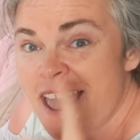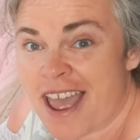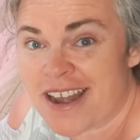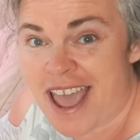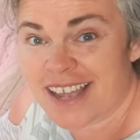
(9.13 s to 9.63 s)

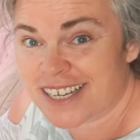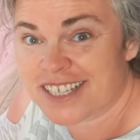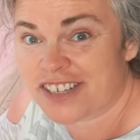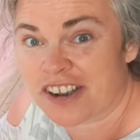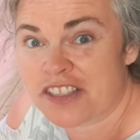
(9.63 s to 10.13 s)
And as I
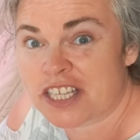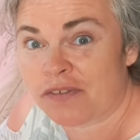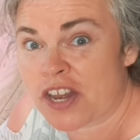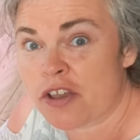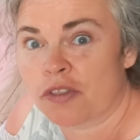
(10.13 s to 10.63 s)
started this
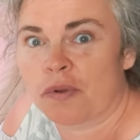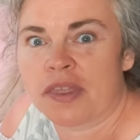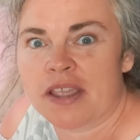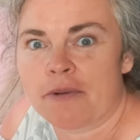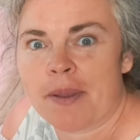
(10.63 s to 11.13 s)
video, the
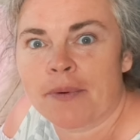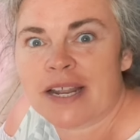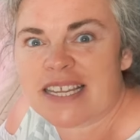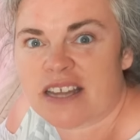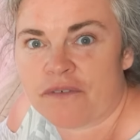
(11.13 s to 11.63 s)
one thing I
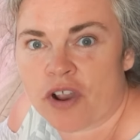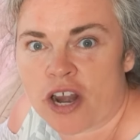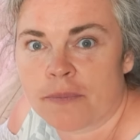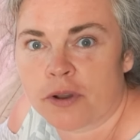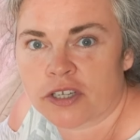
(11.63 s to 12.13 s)
remembered is I
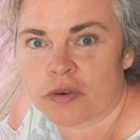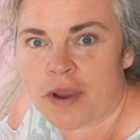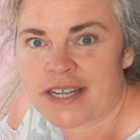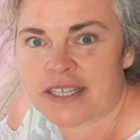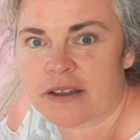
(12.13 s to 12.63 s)
forgot a book to
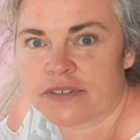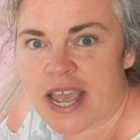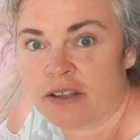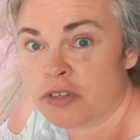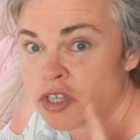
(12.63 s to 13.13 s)
write stuff
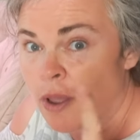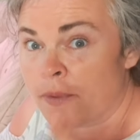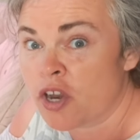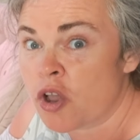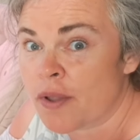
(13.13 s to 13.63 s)
down. So I'm
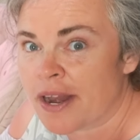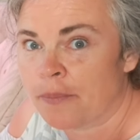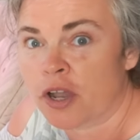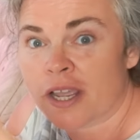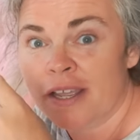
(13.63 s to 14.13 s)
going to go get a
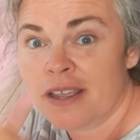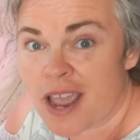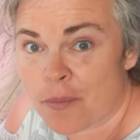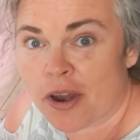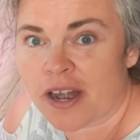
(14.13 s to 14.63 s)
book
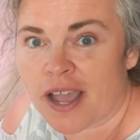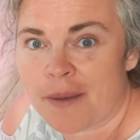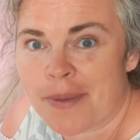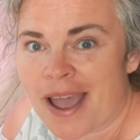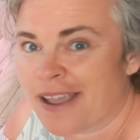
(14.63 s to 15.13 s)
and we're going to
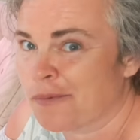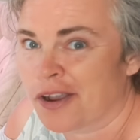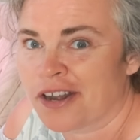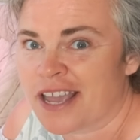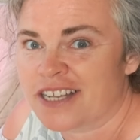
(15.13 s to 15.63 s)
come back and we're
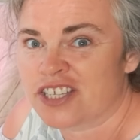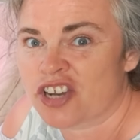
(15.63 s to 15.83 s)
going to get